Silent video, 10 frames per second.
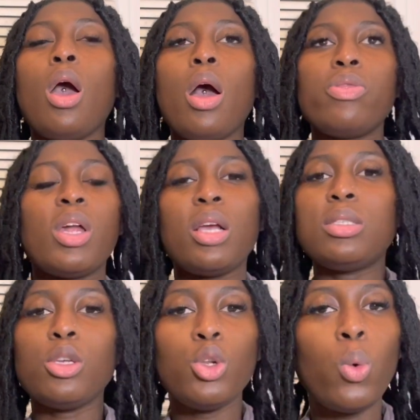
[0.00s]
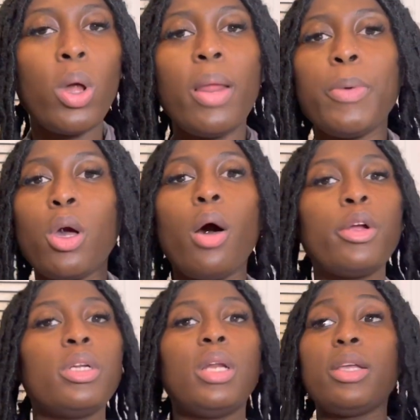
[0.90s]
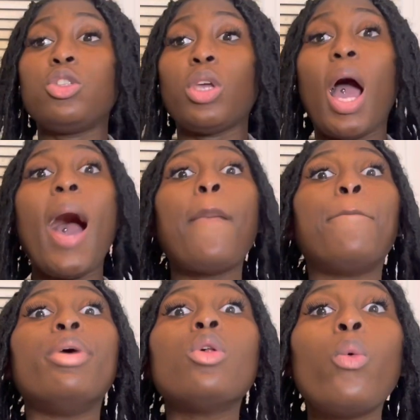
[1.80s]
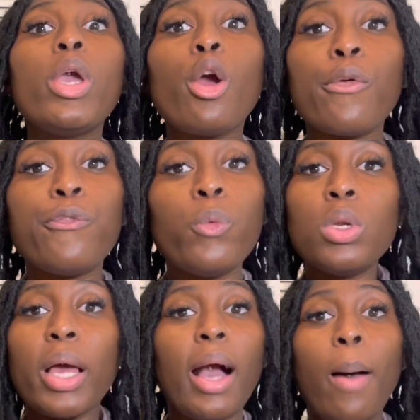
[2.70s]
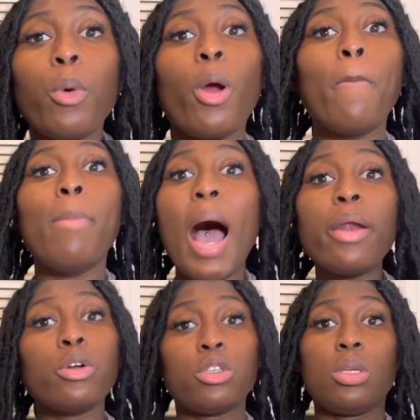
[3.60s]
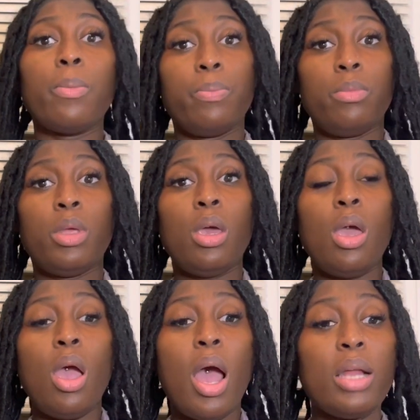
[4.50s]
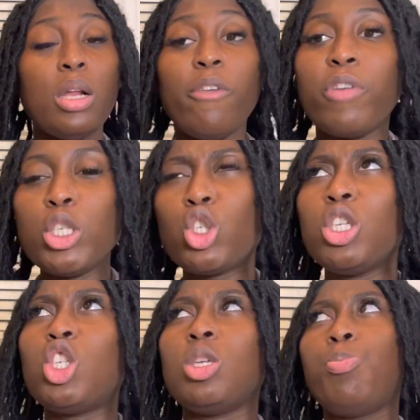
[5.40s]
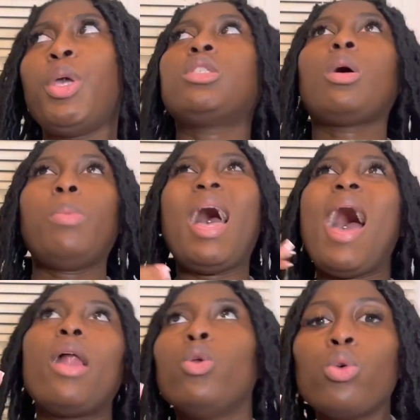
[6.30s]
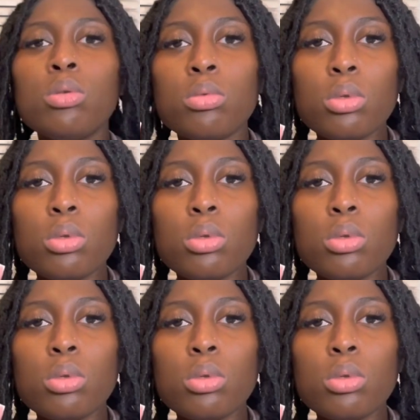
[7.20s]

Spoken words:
Then I say, you know what? Let me call her the next day. I'm blowing her phone like I'm her man or something. And eventually she picks up, hello.